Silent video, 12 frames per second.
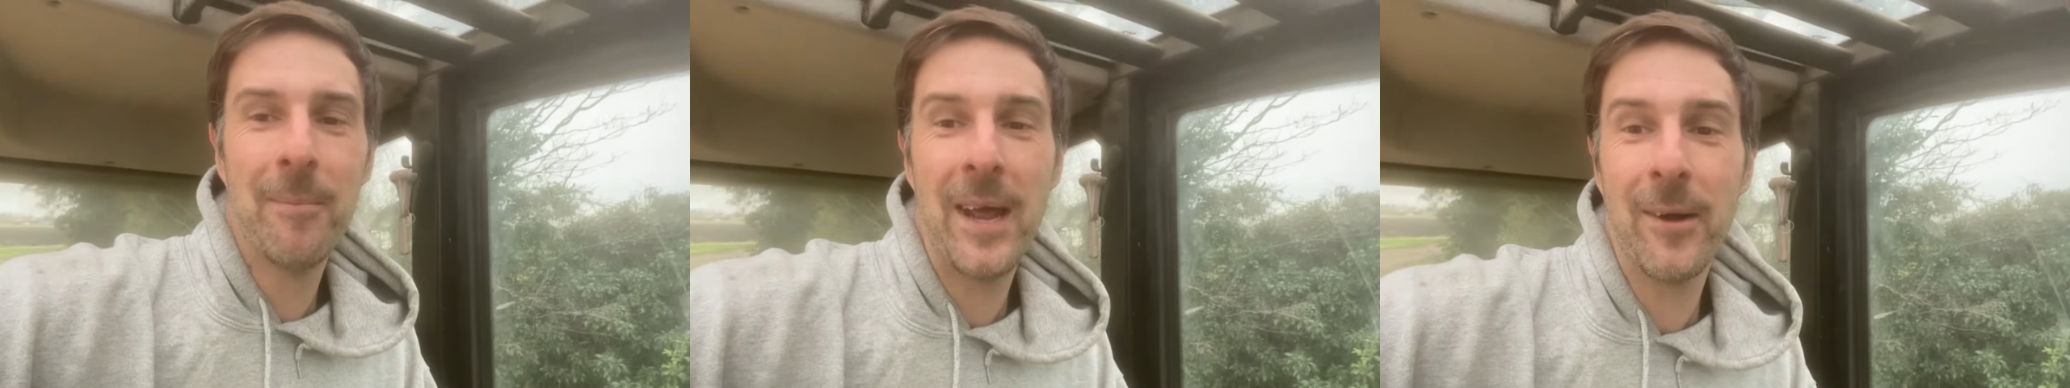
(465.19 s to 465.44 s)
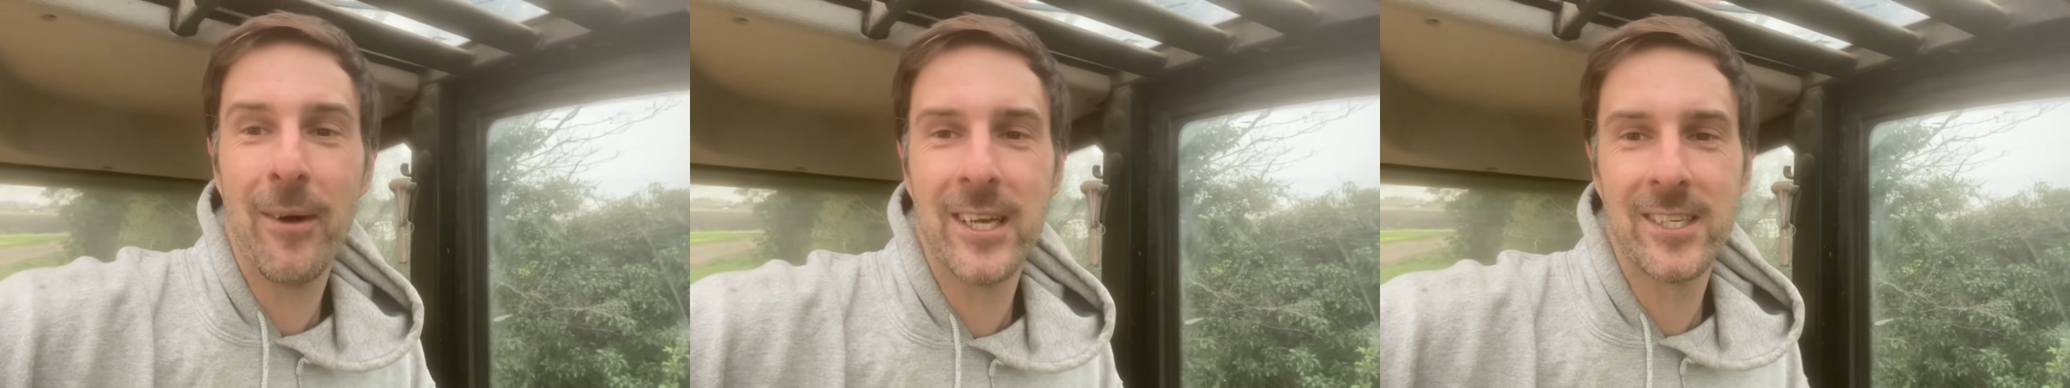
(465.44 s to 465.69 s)

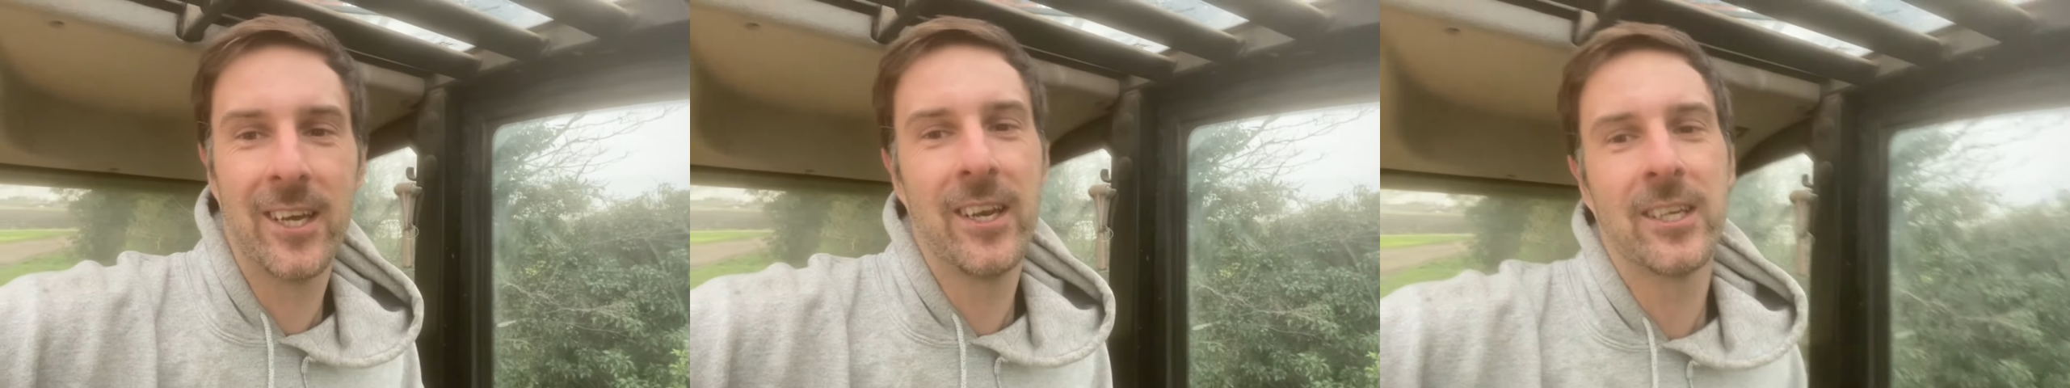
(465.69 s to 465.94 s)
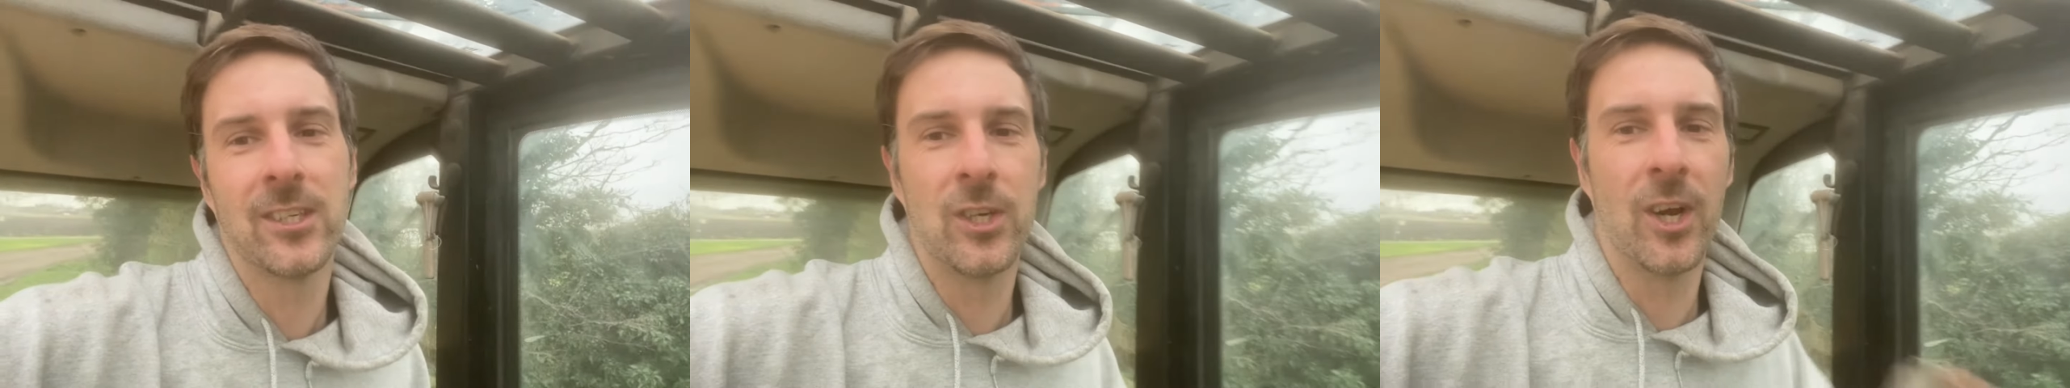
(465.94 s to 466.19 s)
Anyway, so
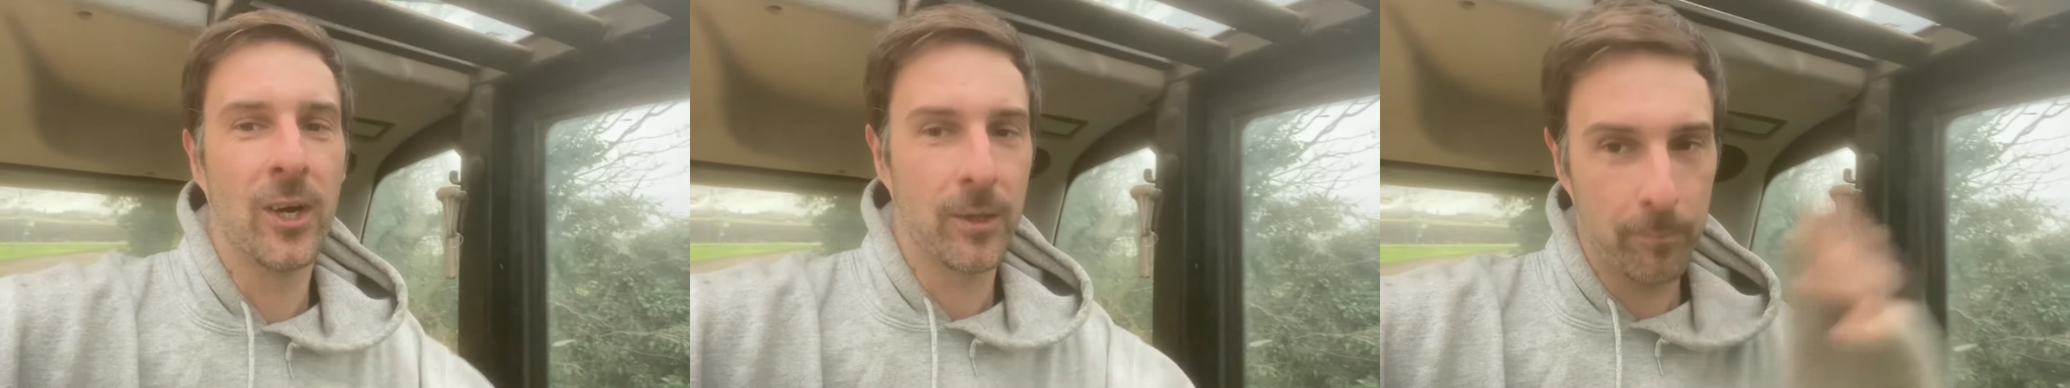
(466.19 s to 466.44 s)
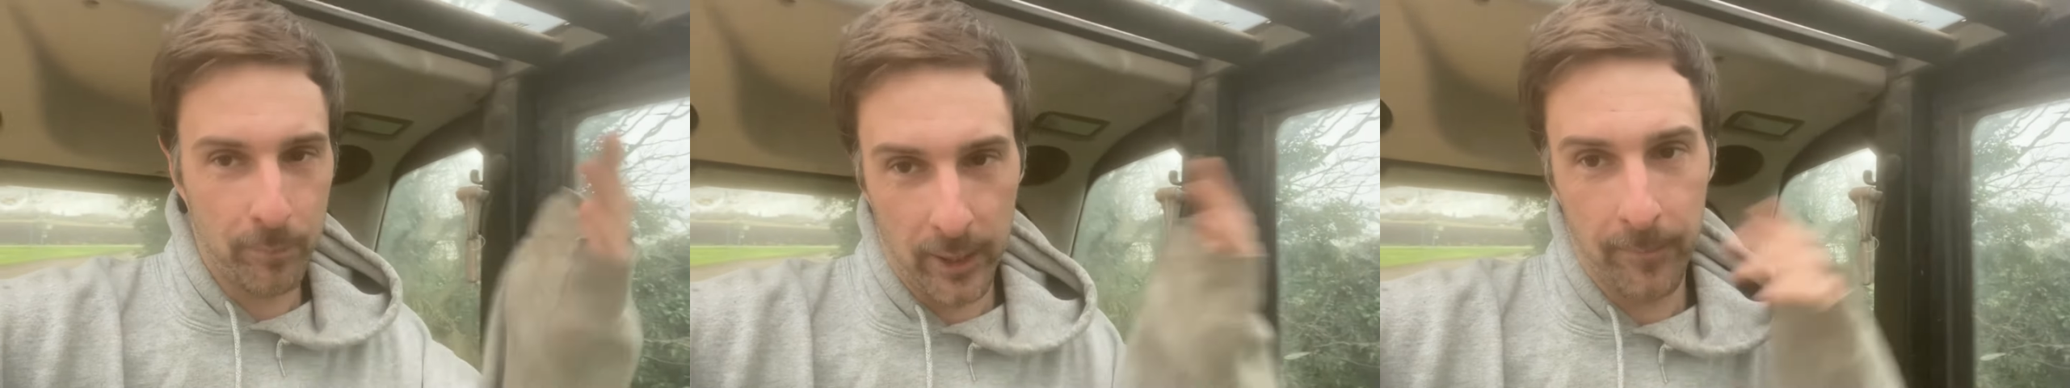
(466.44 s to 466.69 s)
that's a joke.
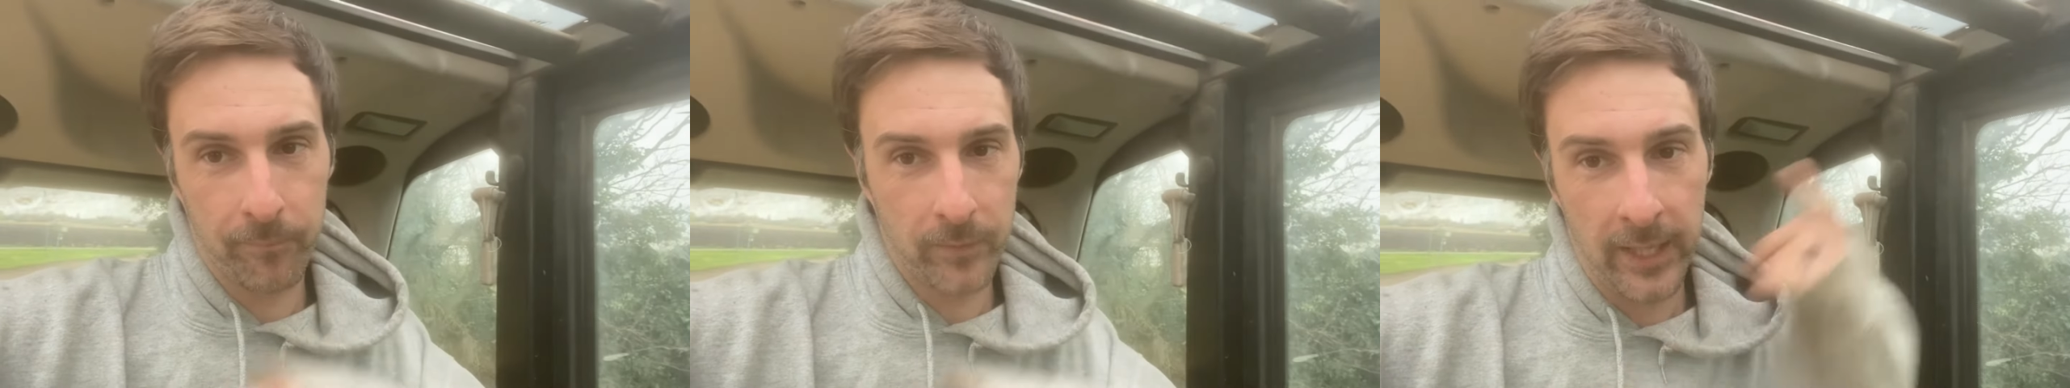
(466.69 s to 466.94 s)
But